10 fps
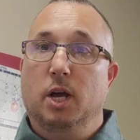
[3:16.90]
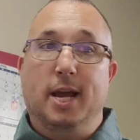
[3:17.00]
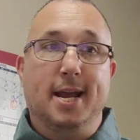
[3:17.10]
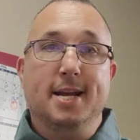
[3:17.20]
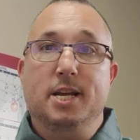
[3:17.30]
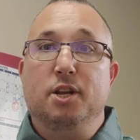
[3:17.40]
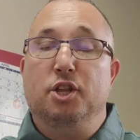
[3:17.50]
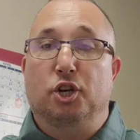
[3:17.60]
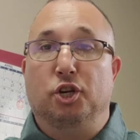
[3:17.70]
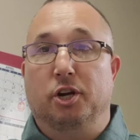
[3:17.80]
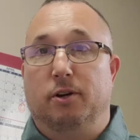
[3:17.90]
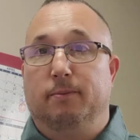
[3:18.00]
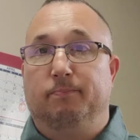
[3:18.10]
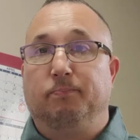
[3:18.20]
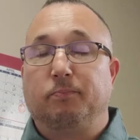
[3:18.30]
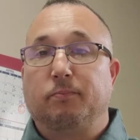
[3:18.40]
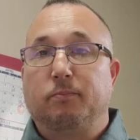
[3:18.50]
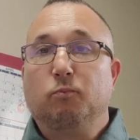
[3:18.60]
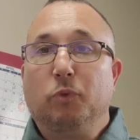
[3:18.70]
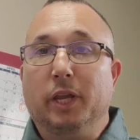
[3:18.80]
He needed this year.
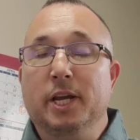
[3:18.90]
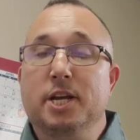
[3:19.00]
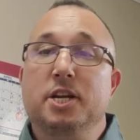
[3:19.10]
He